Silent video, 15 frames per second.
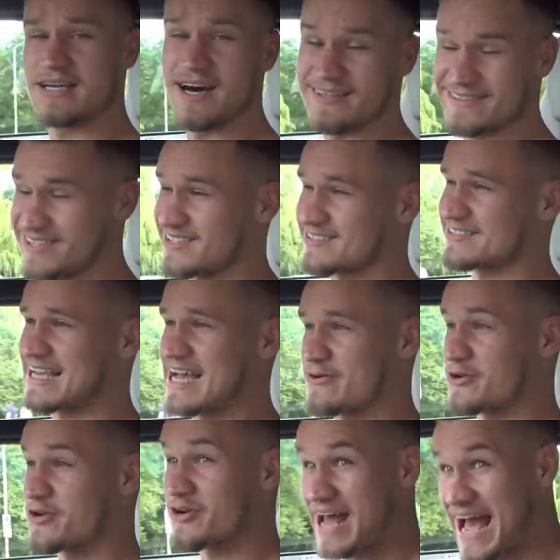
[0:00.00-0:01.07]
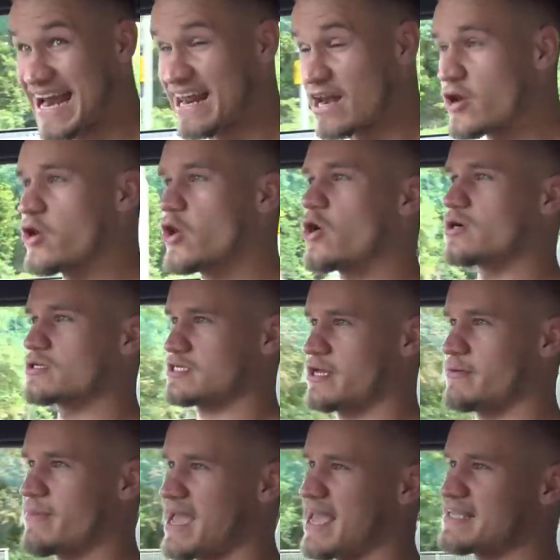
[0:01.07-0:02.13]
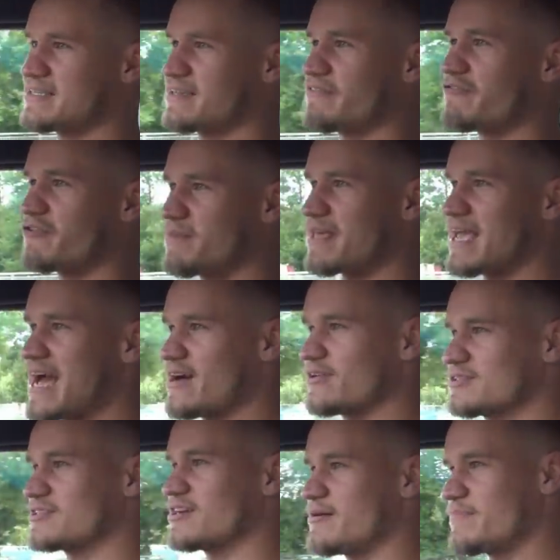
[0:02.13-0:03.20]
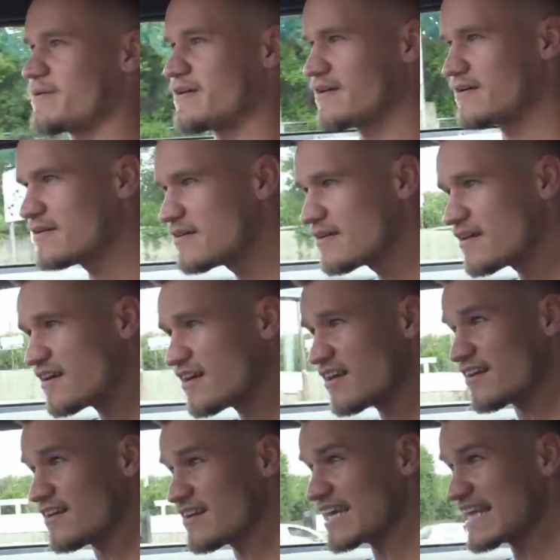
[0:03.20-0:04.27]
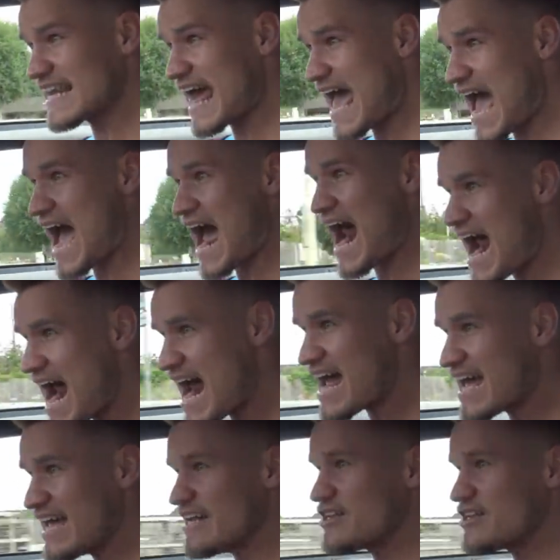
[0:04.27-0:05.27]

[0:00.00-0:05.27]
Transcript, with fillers: car does sound good and it looks amazing from the outside. But look at that!